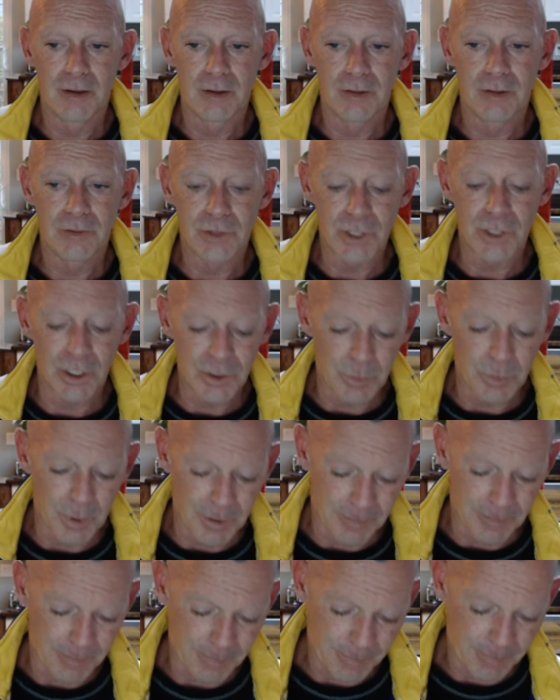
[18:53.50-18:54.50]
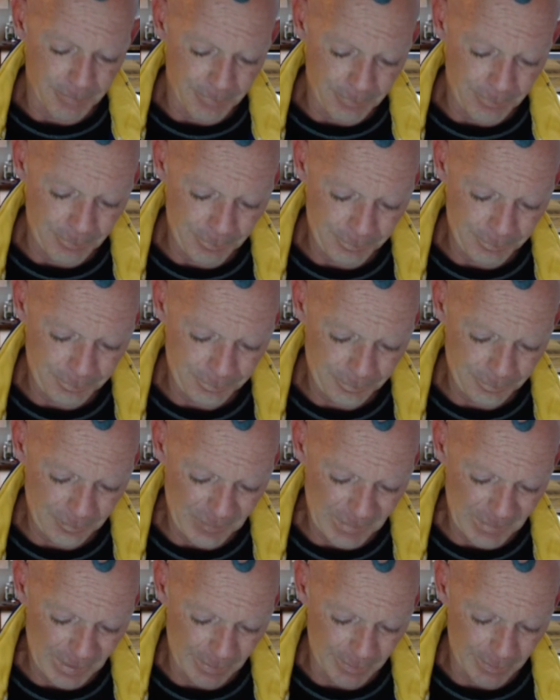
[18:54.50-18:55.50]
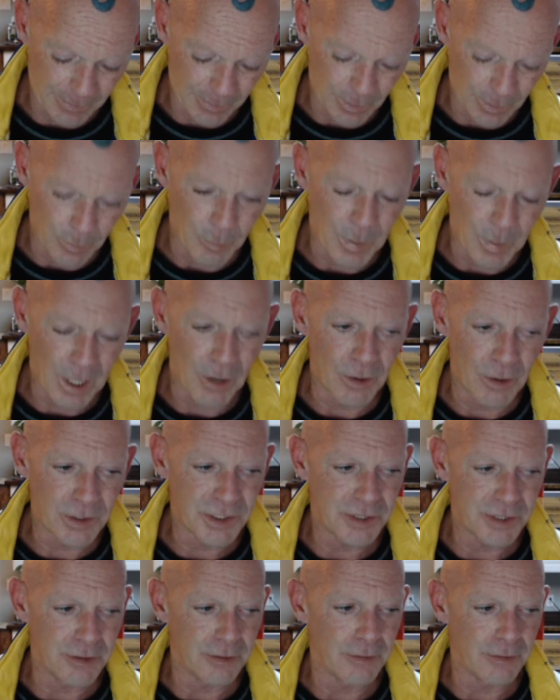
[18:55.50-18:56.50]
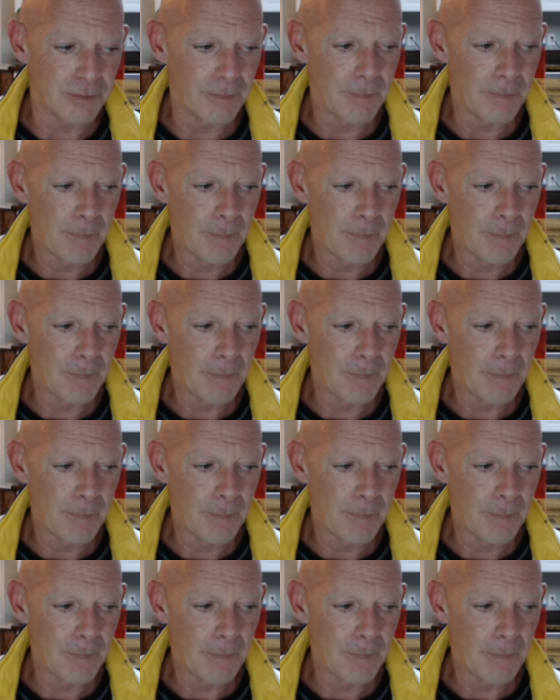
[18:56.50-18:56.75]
Judgment, comparison.